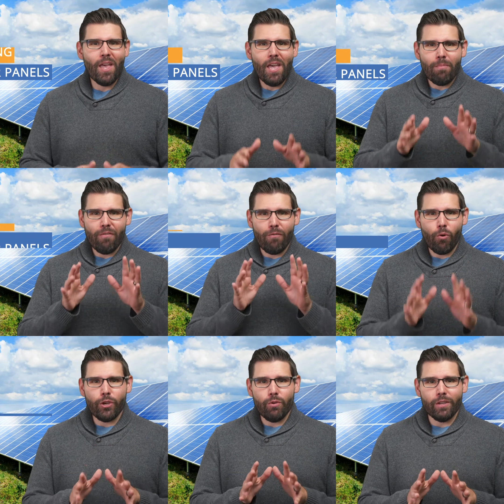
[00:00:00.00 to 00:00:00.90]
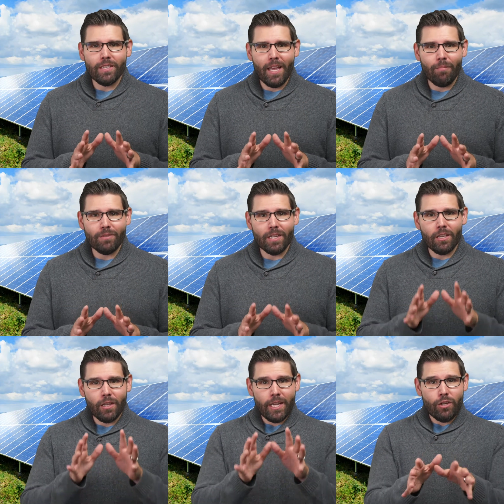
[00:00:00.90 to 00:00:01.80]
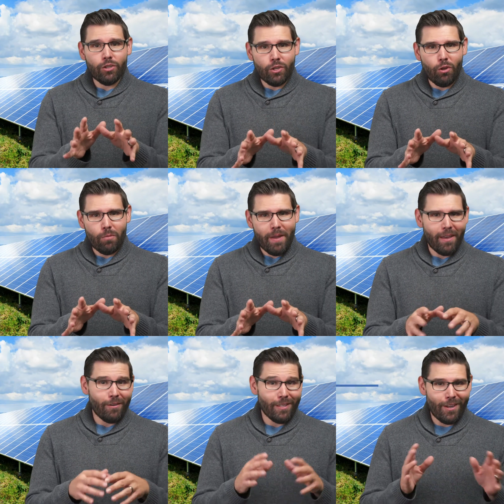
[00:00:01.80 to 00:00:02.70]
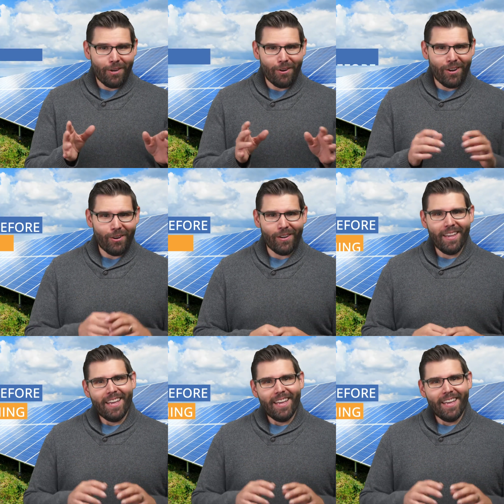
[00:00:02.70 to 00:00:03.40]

Before you attempt to clean your solar panels on your own,